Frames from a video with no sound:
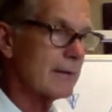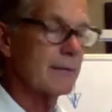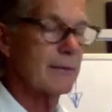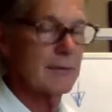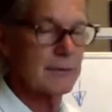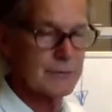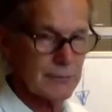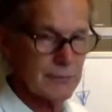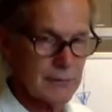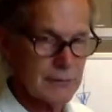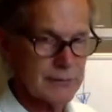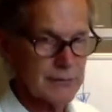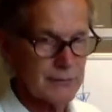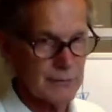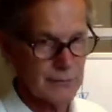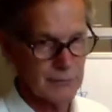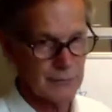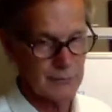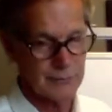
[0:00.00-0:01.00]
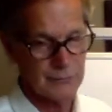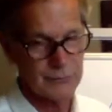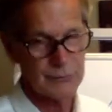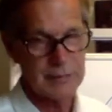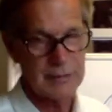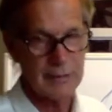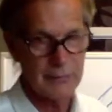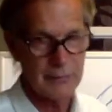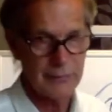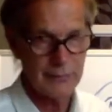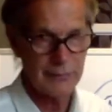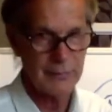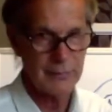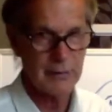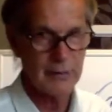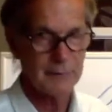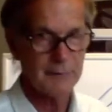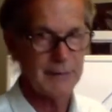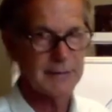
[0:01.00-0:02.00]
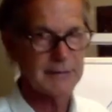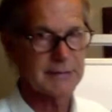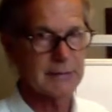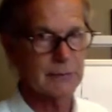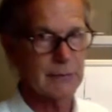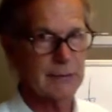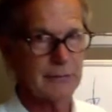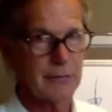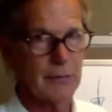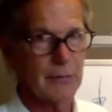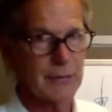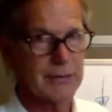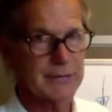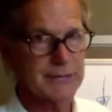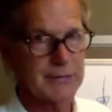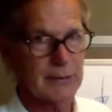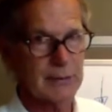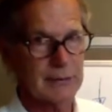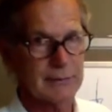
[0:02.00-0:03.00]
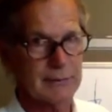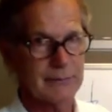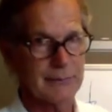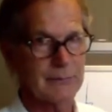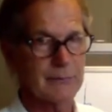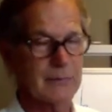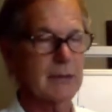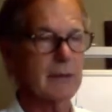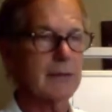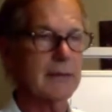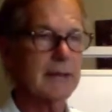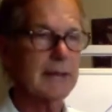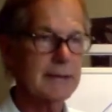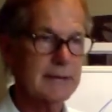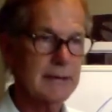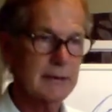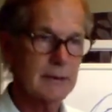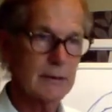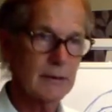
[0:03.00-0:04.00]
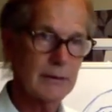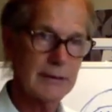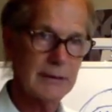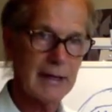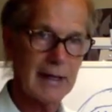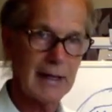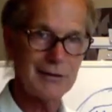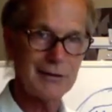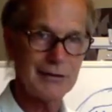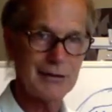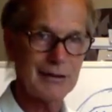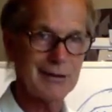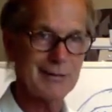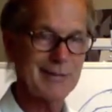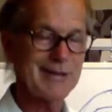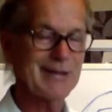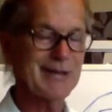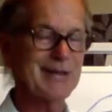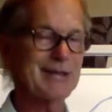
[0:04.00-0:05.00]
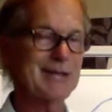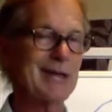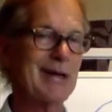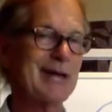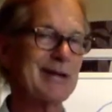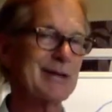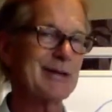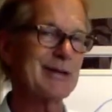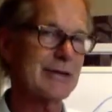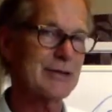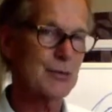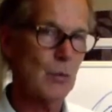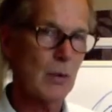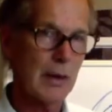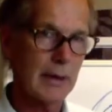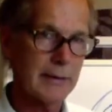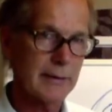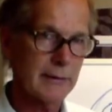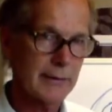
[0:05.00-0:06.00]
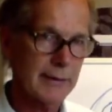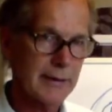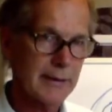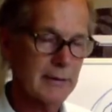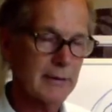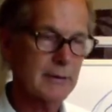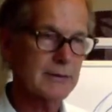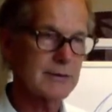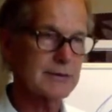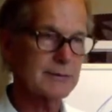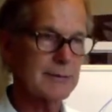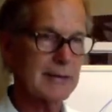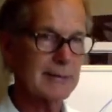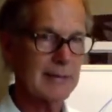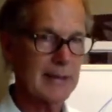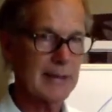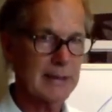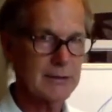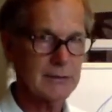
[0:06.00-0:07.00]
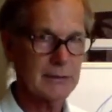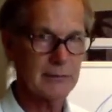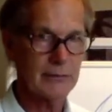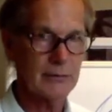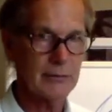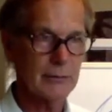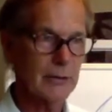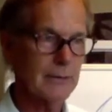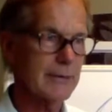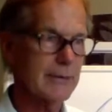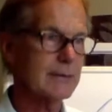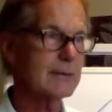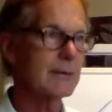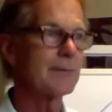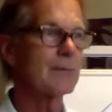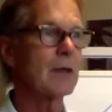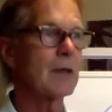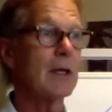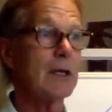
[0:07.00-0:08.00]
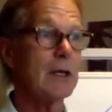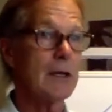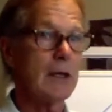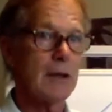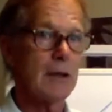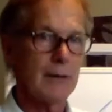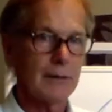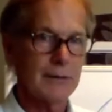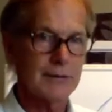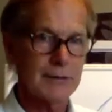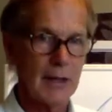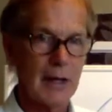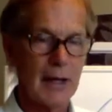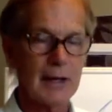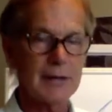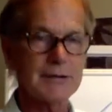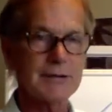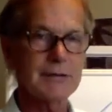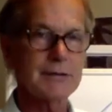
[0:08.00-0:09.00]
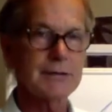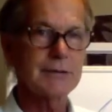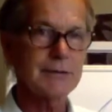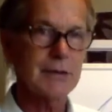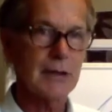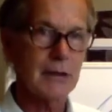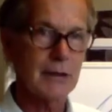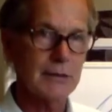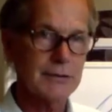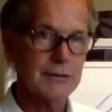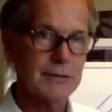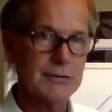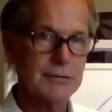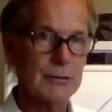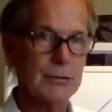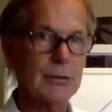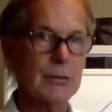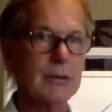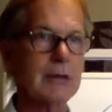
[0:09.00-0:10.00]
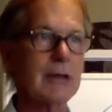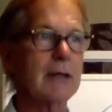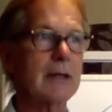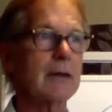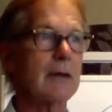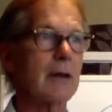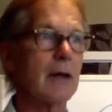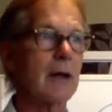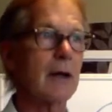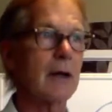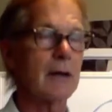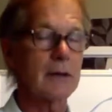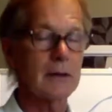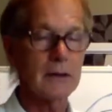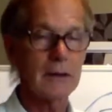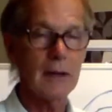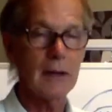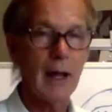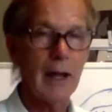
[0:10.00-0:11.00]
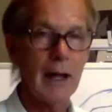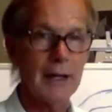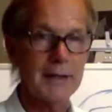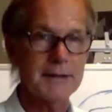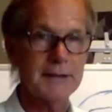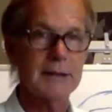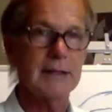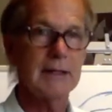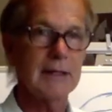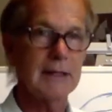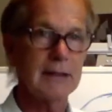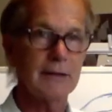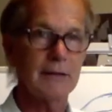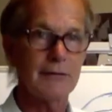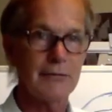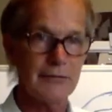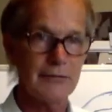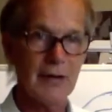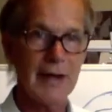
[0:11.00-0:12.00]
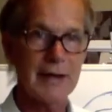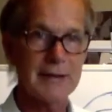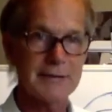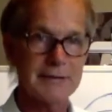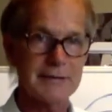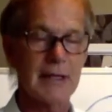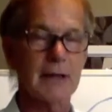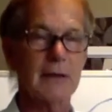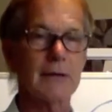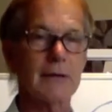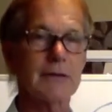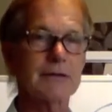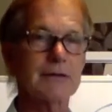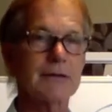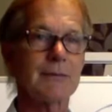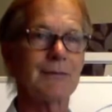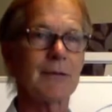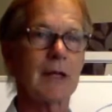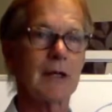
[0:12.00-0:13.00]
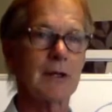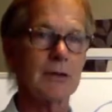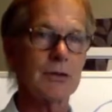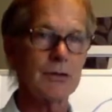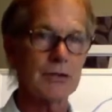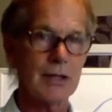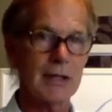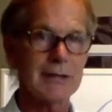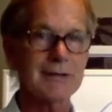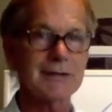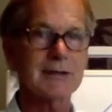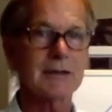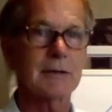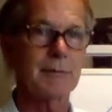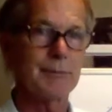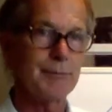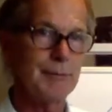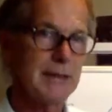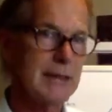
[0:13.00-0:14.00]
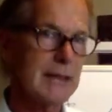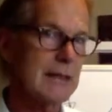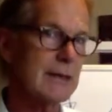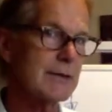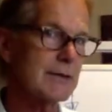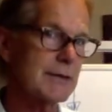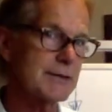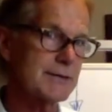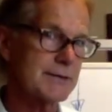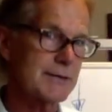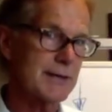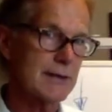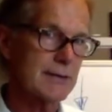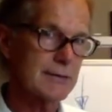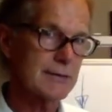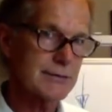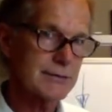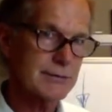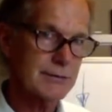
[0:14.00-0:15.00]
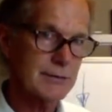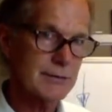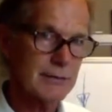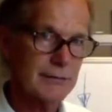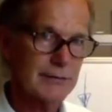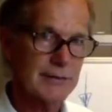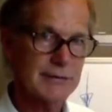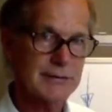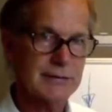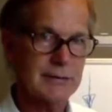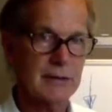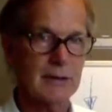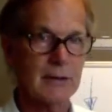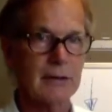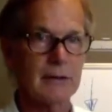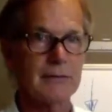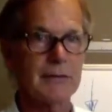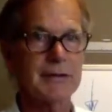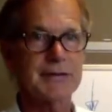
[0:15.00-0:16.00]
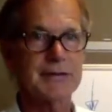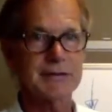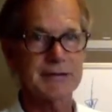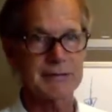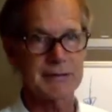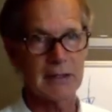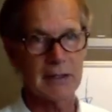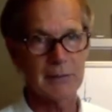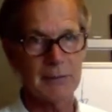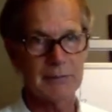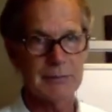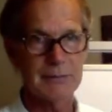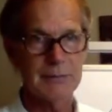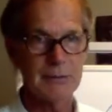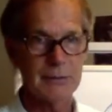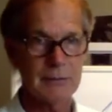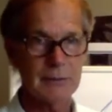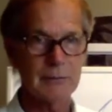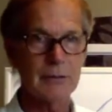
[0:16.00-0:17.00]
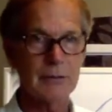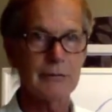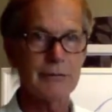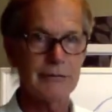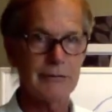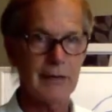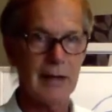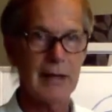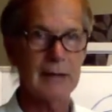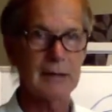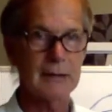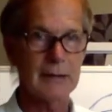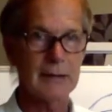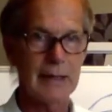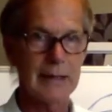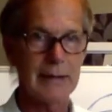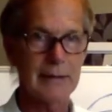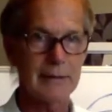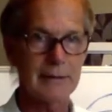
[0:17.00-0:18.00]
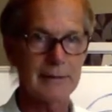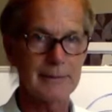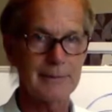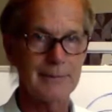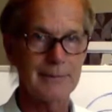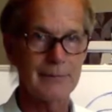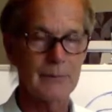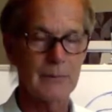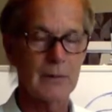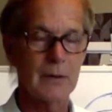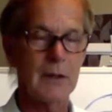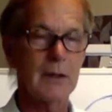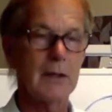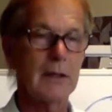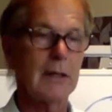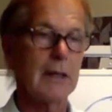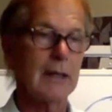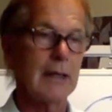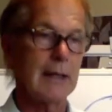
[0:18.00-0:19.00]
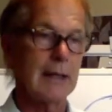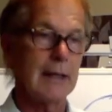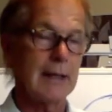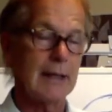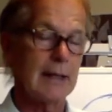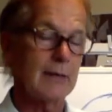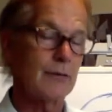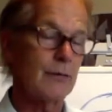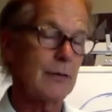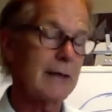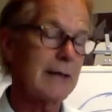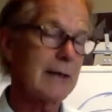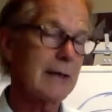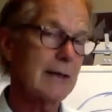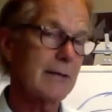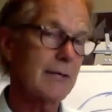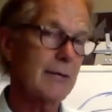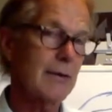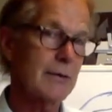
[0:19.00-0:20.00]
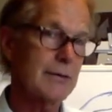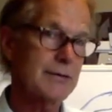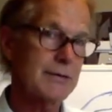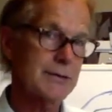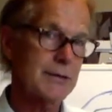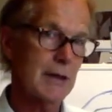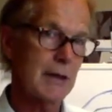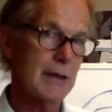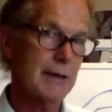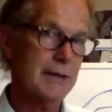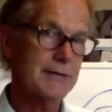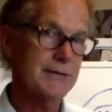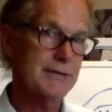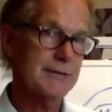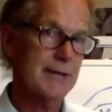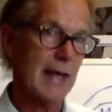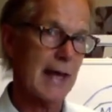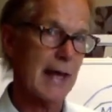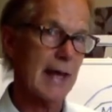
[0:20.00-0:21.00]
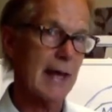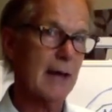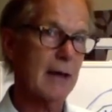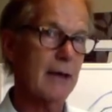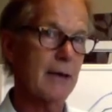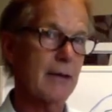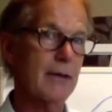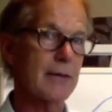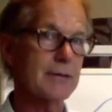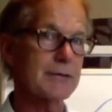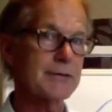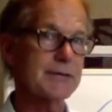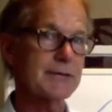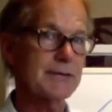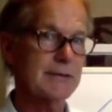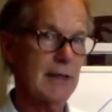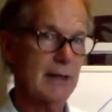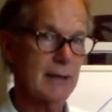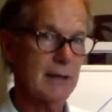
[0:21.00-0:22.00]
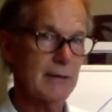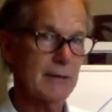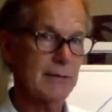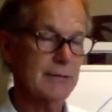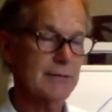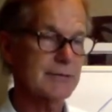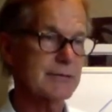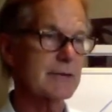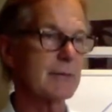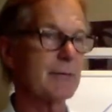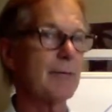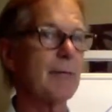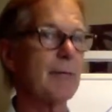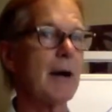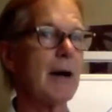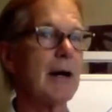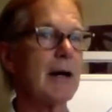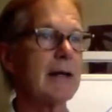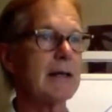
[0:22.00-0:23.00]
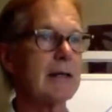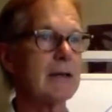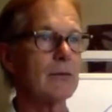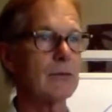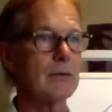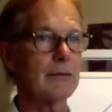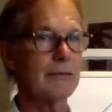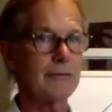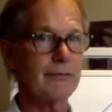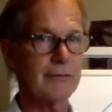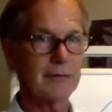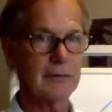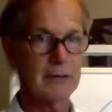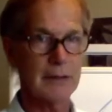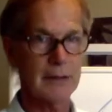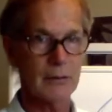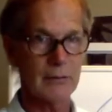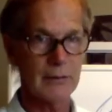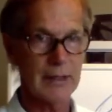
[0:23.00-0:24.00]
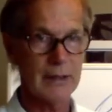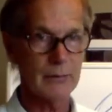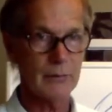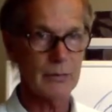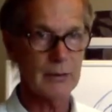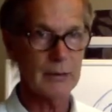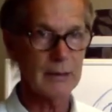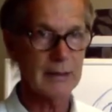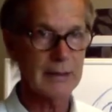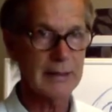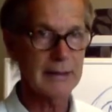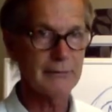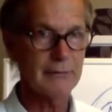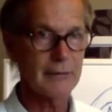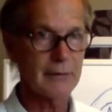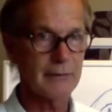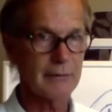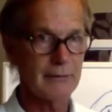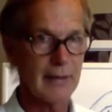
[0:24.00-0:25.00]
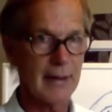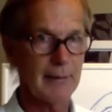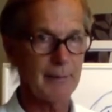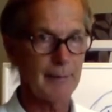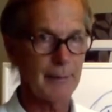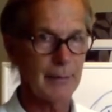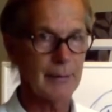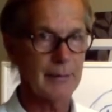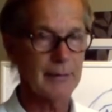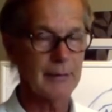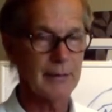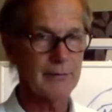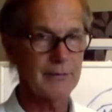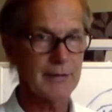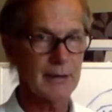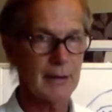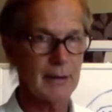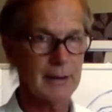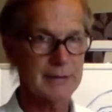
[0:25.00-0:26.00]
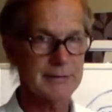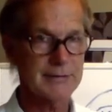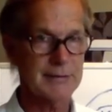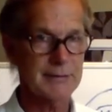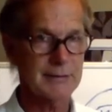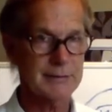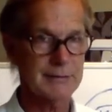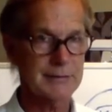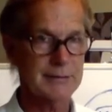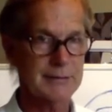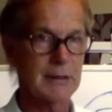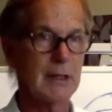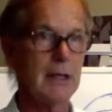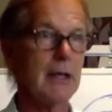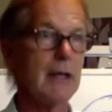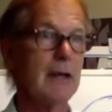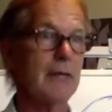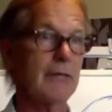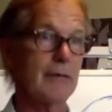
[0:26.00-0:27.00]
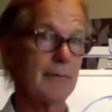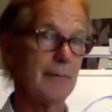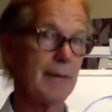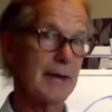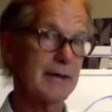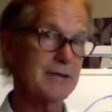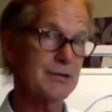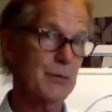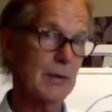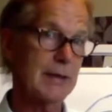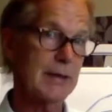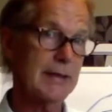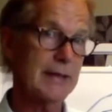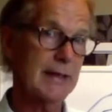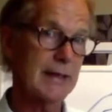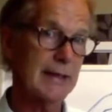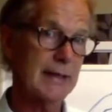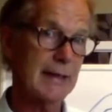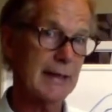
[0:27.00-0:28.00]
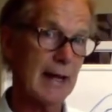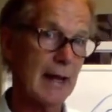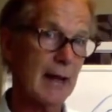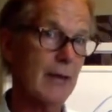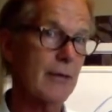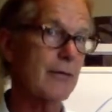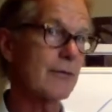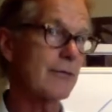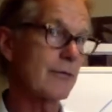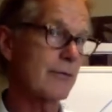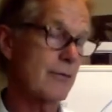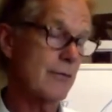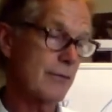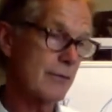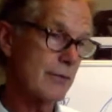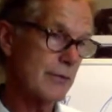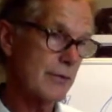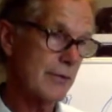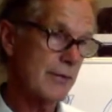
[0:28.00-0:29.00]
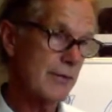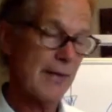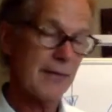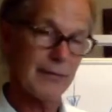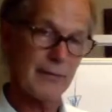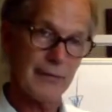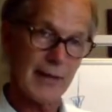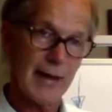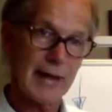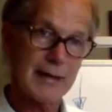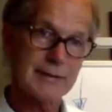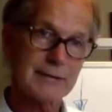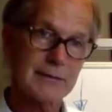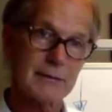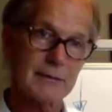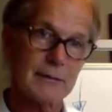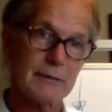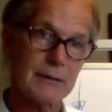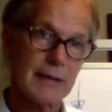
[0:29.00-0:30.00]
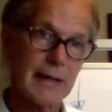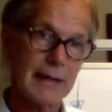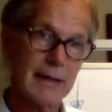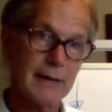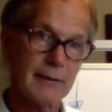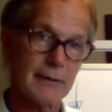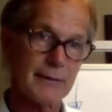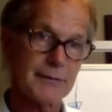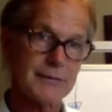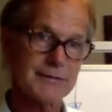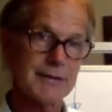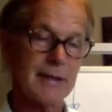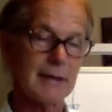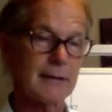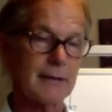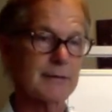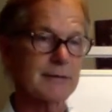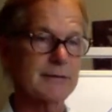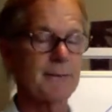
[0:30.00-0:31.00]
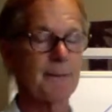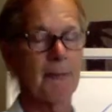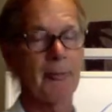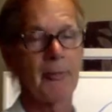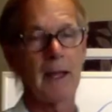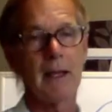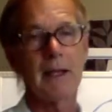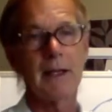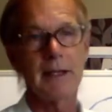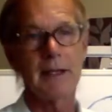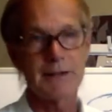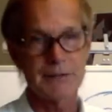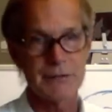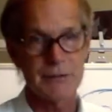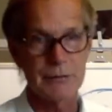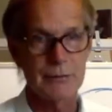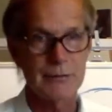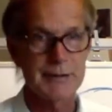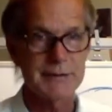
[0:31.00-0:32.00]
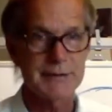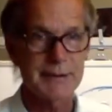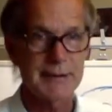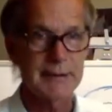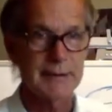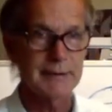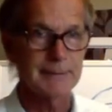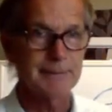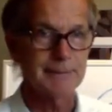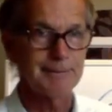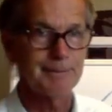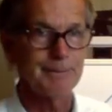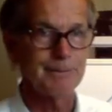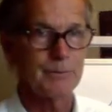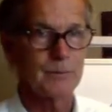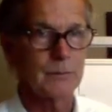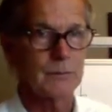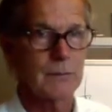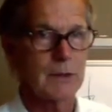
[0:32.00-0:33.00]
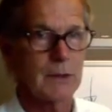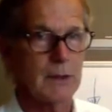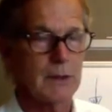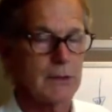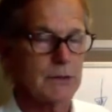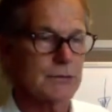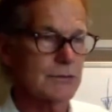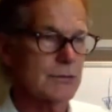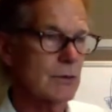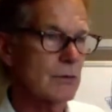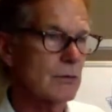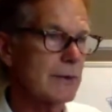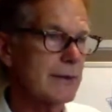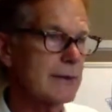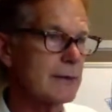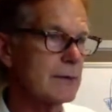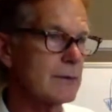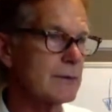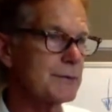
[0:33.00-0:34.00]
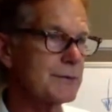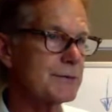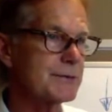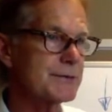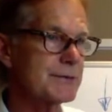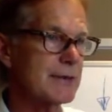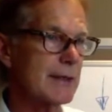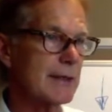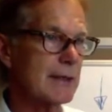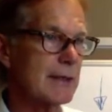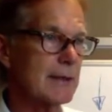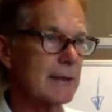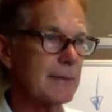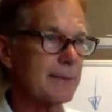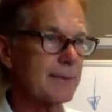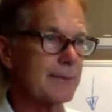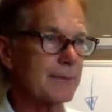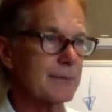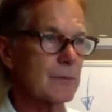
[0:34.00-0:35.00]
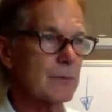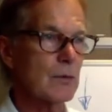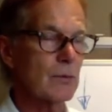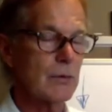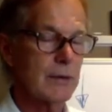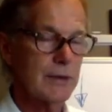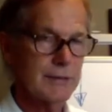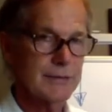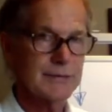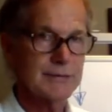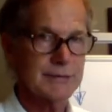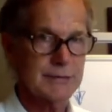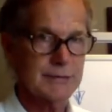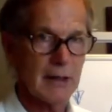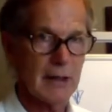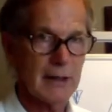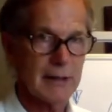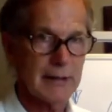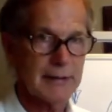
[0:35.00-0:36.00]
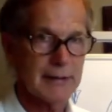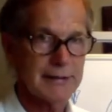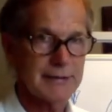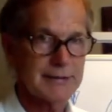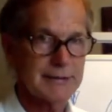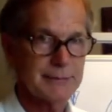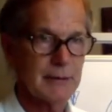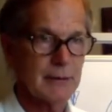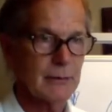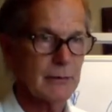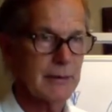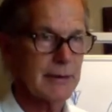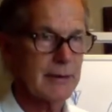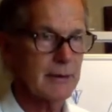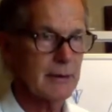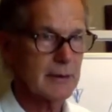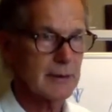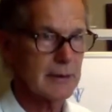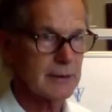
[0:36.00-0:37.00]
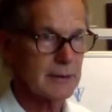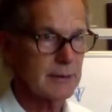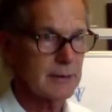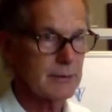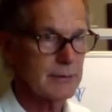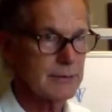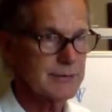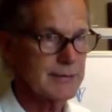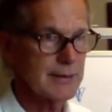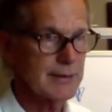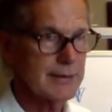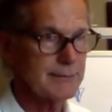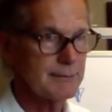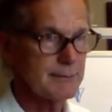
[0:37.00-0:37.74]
there's three other therapies that we focus on. And I'll get to colon hydrotherapy. I know that's why you're here. Just be patient for a moment. Toxins are stored a lot in the fat cells just beneath the skin's surface, called the subdermal fat layer. If we can get those toxins out of those cells, the body will feel a great relief of that burden of toxins. The best way to get it out through that layer of cells is through the skin. So we use saunas, but we use